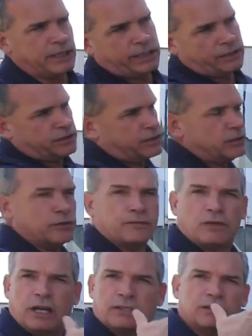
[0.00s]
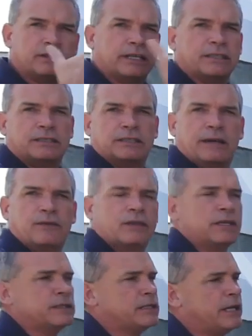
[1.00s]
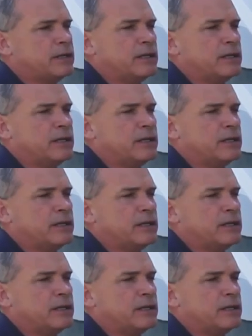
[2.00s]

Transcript: I can see your reflections, I can see everything inside.